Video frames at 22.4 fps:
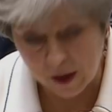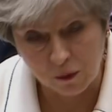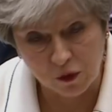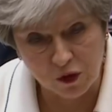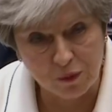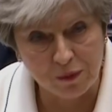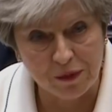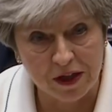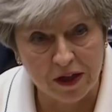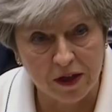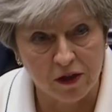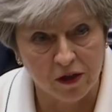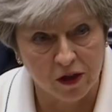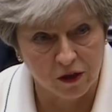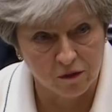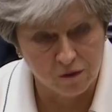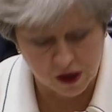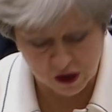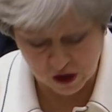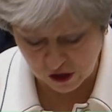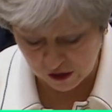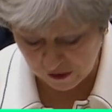that would mean
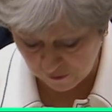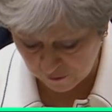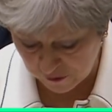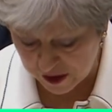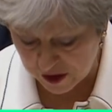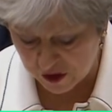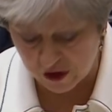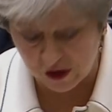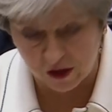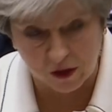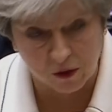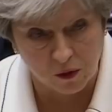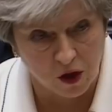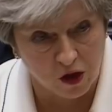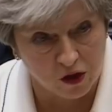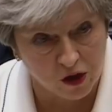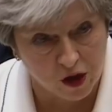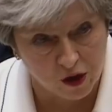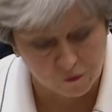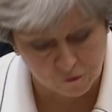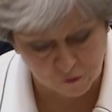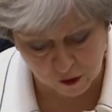a Russian veto
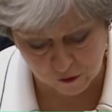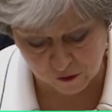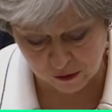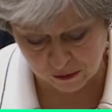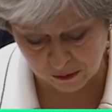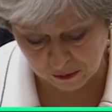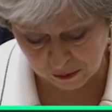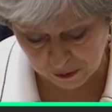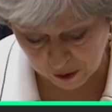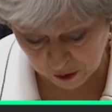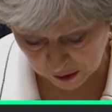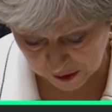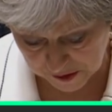on our foreign